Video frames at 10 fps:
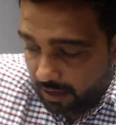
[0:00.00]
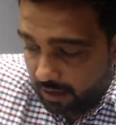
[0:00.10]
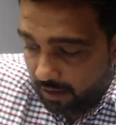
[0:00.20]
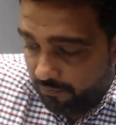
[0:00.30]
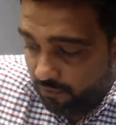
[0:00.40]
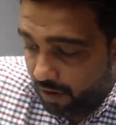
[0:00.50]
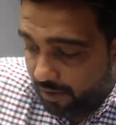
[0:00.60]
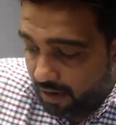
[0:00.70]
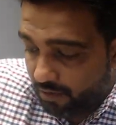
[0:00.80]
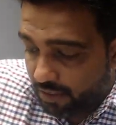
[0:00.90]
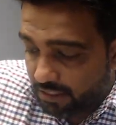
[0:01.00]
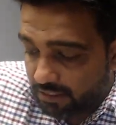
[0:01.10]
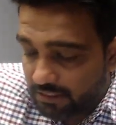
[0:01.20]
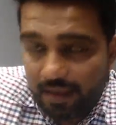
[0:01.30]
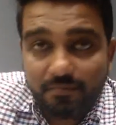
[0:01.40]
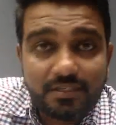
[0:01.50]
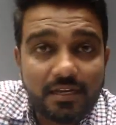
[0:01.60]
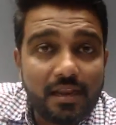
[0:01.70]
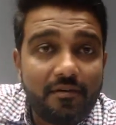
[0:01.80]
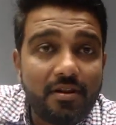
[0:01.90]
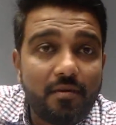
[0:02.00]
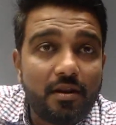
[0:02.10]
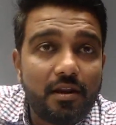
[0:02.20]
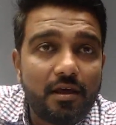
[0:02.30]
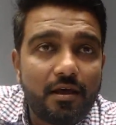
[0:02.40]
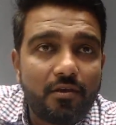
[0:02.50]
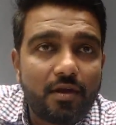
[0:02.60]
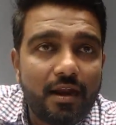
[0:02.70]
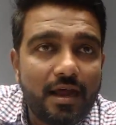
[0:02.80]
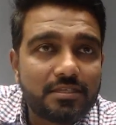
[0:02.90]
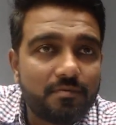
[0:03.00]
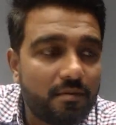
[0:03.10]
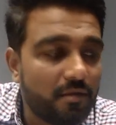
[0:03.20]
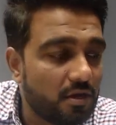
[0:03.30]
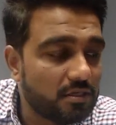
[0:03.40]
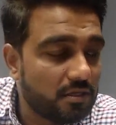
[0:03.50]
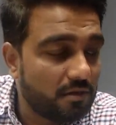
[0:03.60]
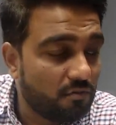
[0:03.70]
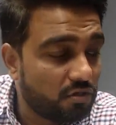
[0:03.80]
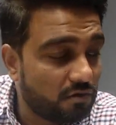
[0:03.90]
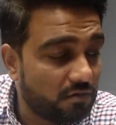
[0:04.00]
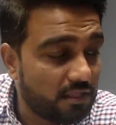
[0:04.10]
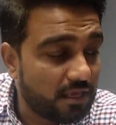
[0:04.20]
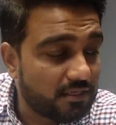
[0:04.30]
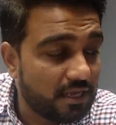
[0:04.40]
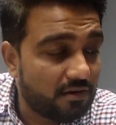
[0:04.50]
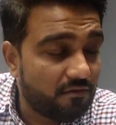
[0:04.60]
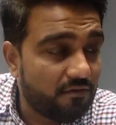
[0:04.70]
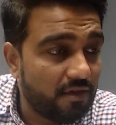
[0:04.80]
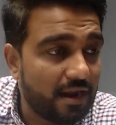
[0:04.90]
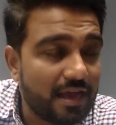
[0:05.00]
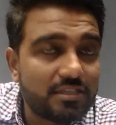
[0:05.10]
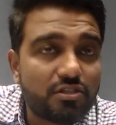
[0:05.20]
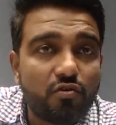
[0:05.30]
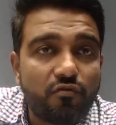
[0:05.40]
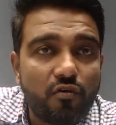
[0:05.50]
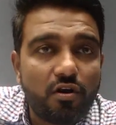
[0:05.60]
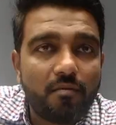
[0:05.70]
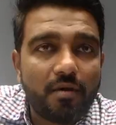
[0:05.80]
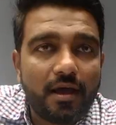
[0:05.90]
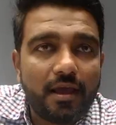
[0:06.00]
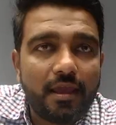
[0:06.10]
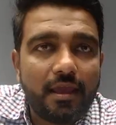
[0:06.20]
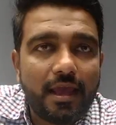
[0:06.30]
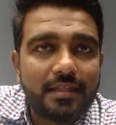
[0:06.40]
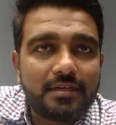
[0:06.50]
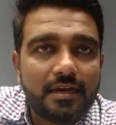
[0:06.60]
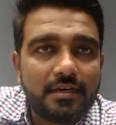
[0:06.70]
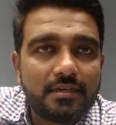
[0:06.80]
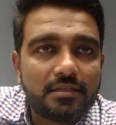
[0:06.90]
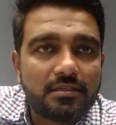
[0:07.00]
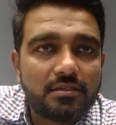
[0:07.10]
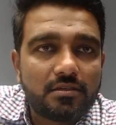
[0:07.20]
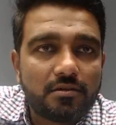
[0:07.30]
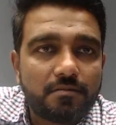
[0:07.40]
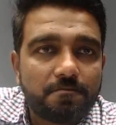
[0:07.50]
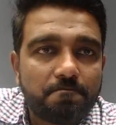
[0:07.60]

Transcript: if you have any questions i am still available uh, you can ask me because uh, most of the things that we are asked through forum i answered it so